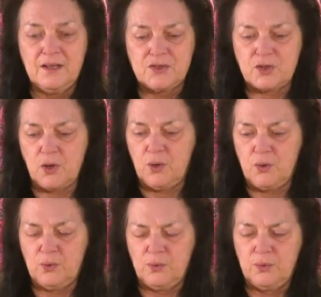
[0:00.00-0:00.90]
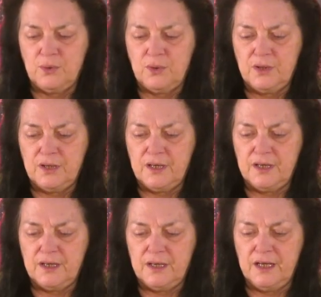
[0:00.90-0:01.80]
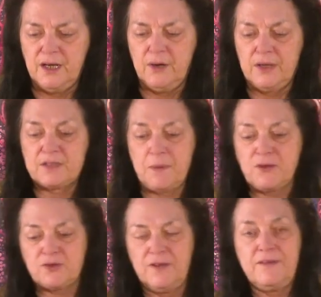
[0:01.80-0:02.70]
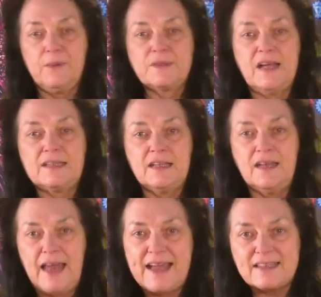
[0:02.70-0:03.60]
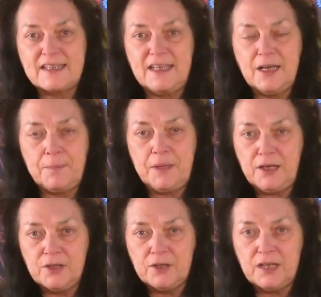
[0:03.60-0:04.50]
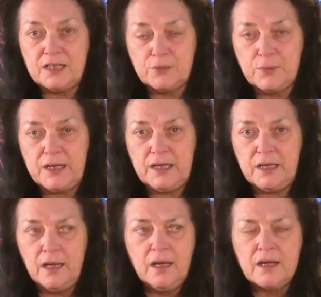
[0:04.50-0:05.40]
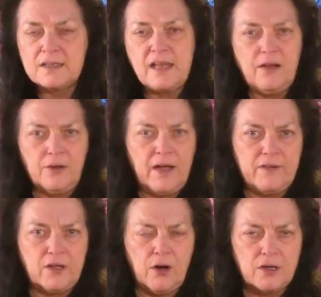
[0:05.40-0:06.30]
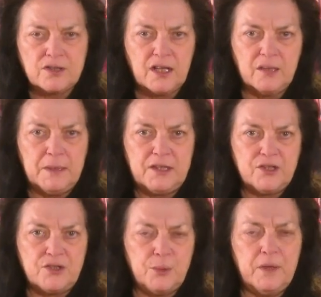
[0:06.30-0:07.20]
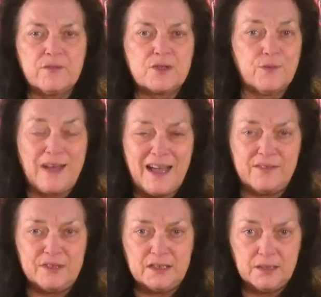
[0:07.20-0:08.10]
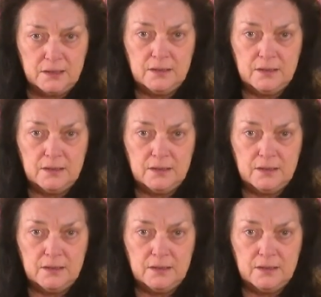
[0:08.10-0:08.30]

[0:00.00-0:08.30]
So, you know, especially if it was like the last thing up here in the reading, because now I don't have any cards telling me that you even survived it,